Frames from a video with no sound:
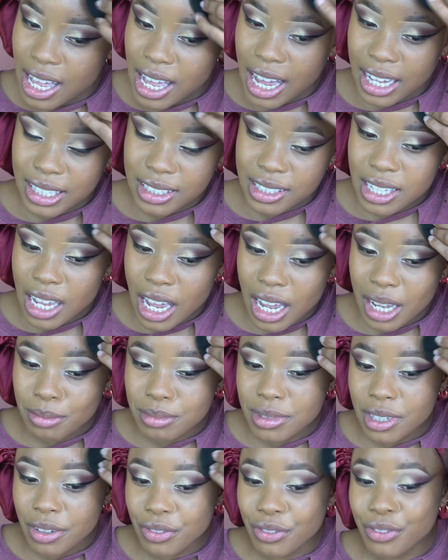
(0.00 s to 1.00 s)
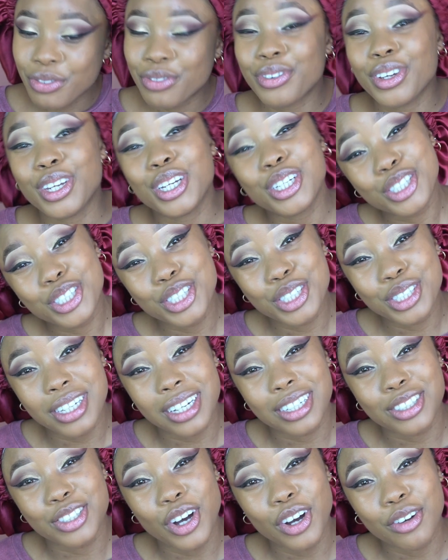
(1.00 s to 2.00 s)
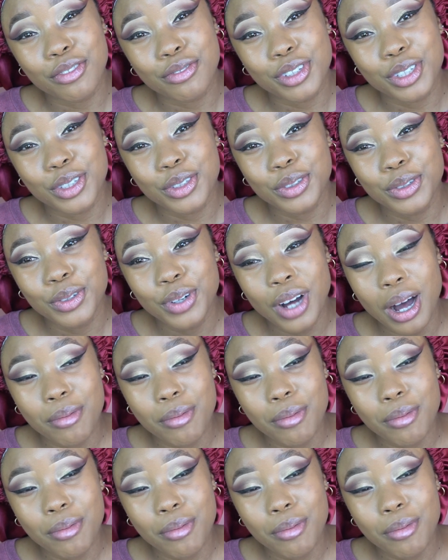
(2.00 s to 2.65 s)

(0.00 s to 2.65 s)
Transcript: and time to finish the TikTok video.